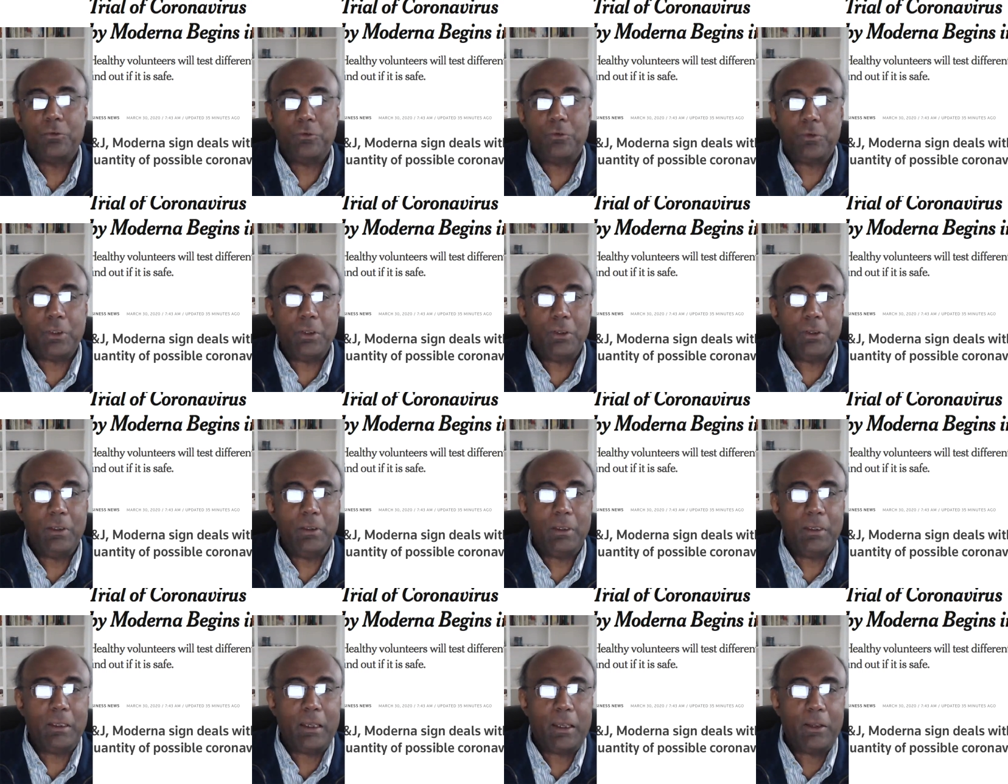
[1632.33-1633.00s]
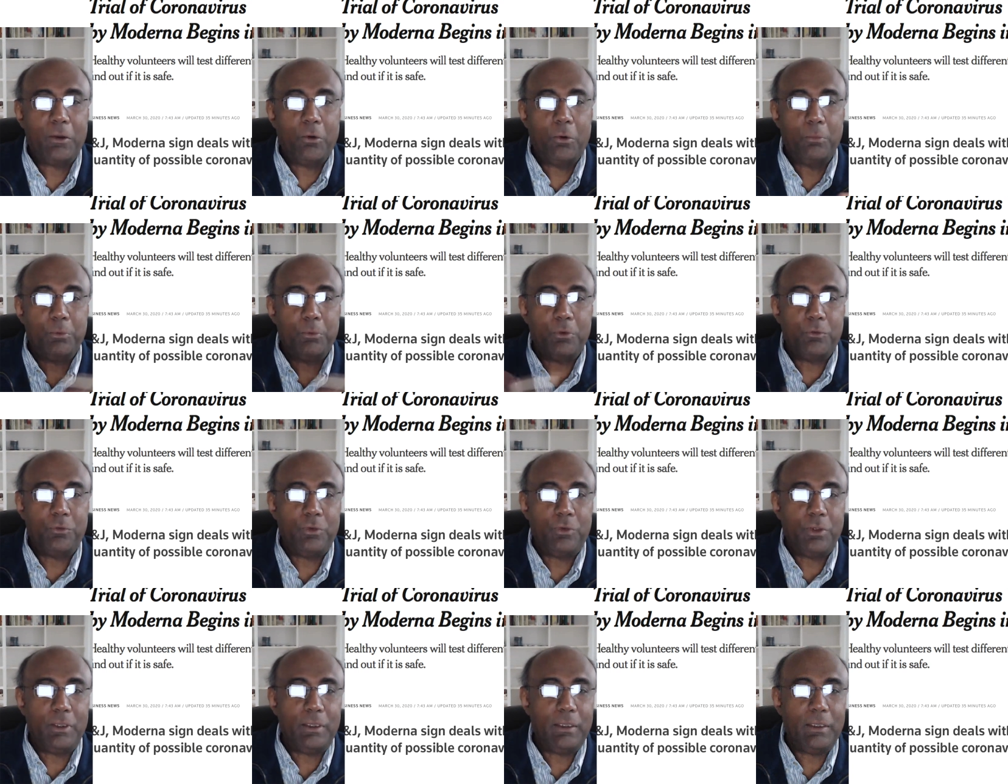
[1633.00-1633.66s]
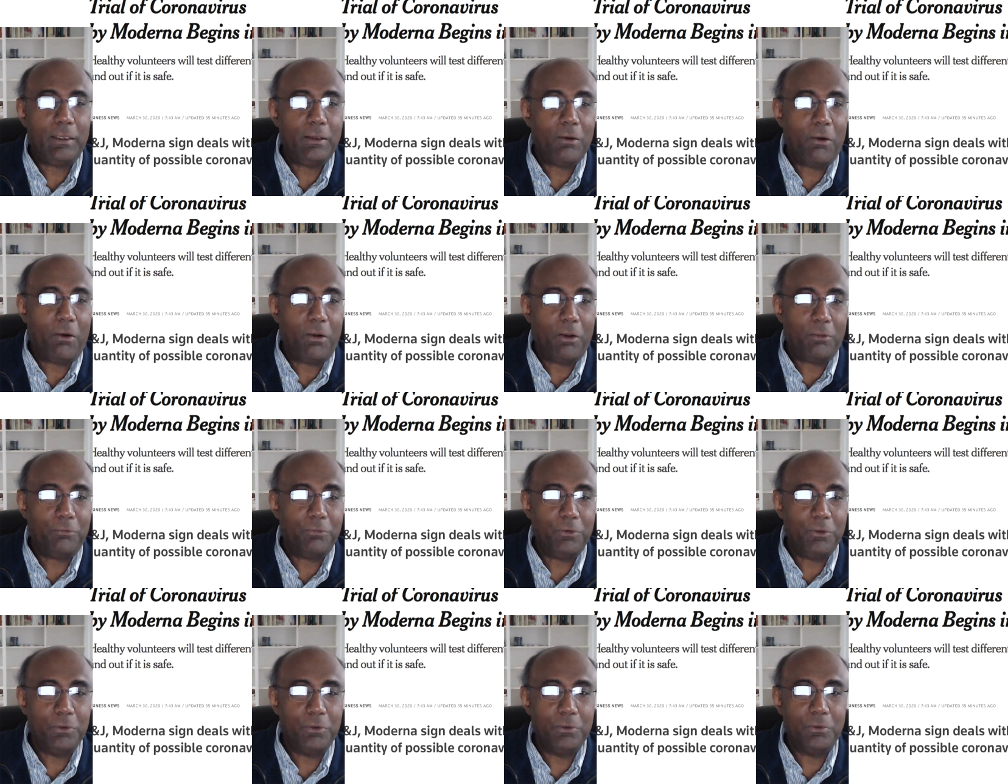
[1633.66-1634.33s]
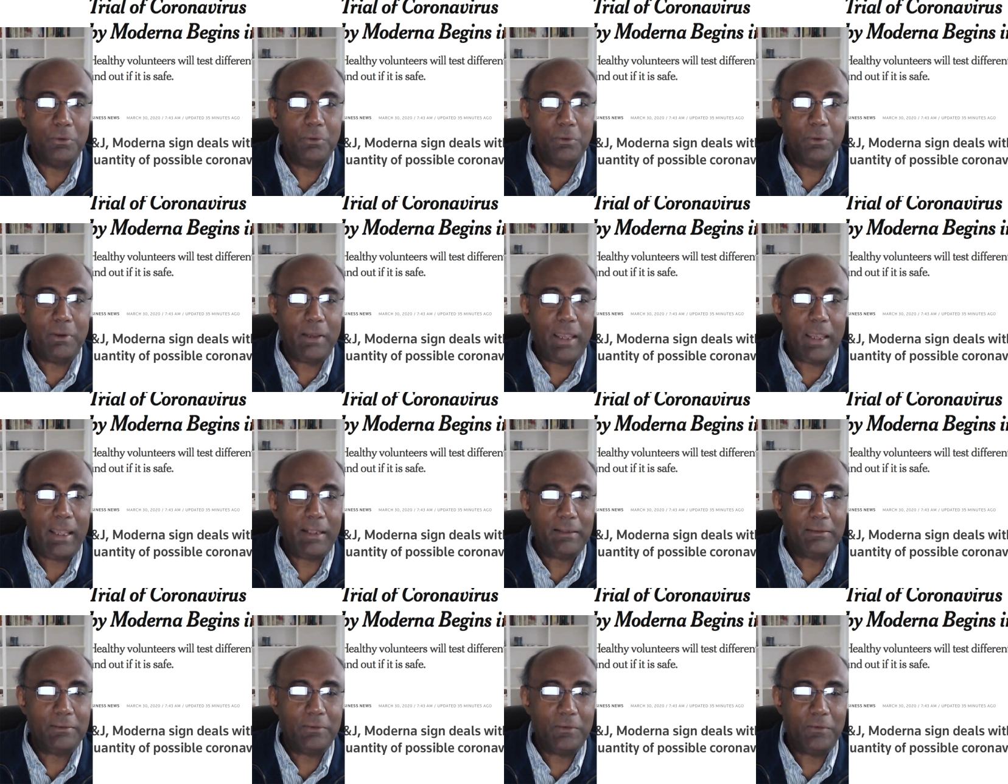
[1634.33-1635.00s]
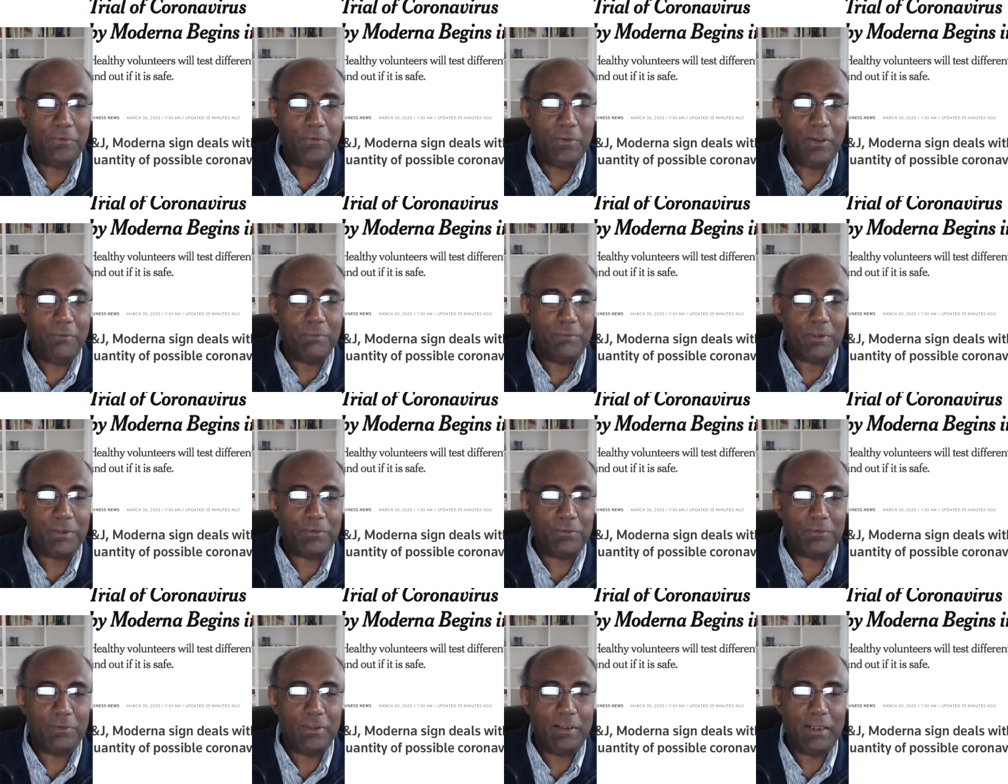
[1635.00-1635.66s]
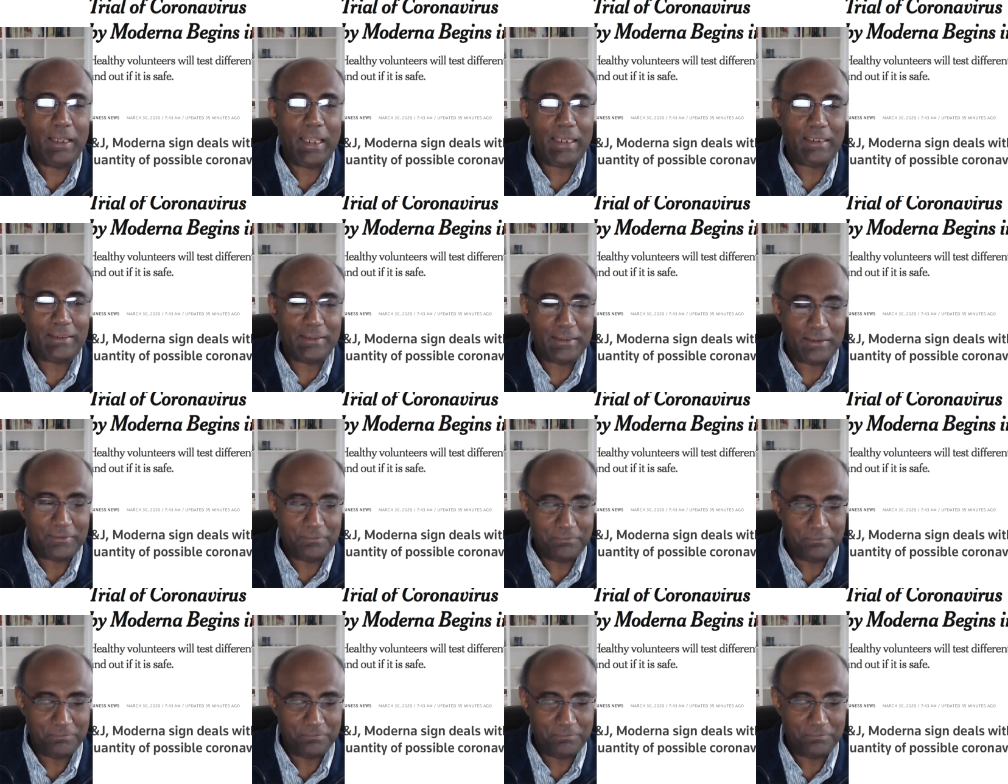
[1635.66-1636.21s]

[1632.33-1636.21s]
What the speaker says: I hope to see all of you at the service later.